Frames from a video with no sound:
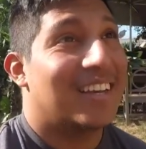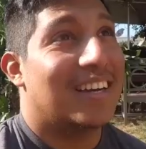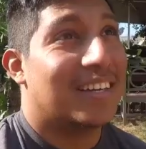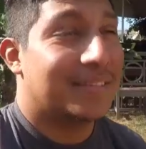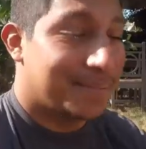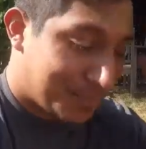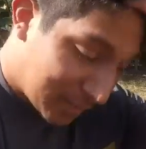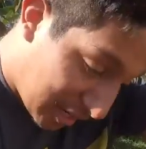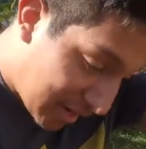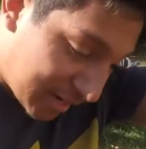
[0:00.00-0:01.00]
um,
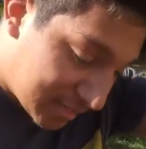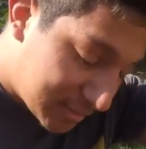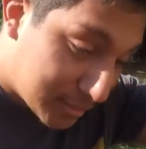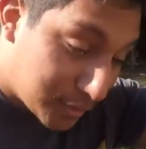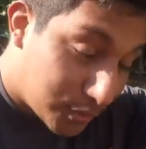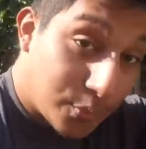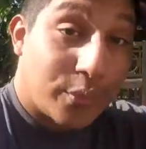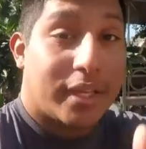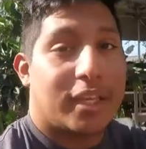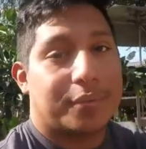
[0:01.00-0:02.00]
all right, so
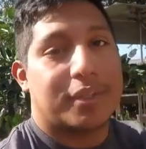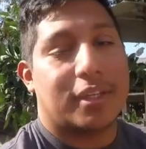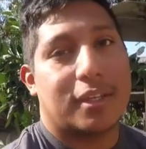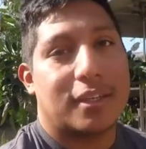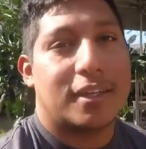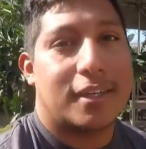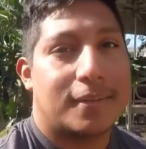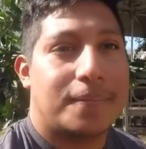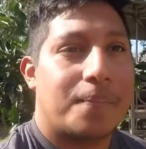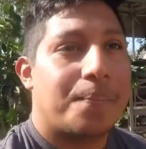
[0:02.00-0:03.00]
weekly update.
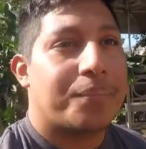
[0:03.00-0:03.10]
Um,